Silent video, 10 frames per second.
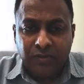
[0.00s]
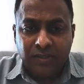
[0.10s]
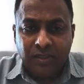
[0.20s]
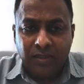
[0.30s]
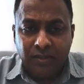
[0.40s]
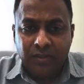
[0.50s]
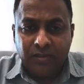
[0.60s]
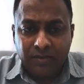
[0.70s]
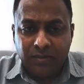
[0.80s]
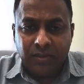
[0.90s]
Physical
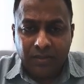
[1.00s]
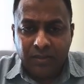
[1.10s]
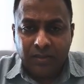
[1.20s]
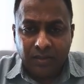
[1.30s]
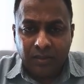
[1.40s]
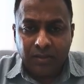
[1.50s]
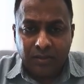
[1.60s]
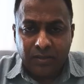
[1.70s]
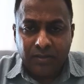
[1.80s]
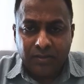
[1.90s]
injury
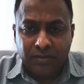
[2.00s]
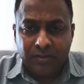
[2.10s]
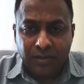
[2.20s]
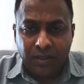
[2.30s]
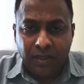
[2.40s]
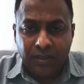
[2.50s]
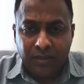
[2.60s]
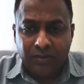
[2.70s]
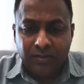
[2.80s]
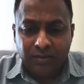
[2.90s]
is
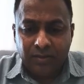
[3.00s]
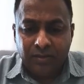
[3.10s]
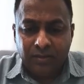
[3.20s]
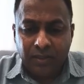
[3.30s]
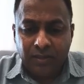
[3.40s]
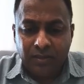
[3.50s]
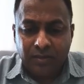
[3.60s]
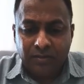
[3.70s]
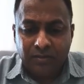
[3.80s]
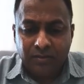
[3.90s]
an injury that
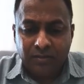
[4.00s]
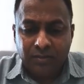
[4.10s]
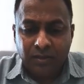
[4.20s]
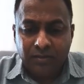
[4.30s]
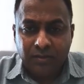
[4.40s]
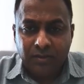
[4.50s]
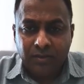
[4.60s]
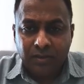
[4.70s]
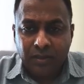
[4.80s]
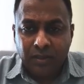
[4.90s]
is resulted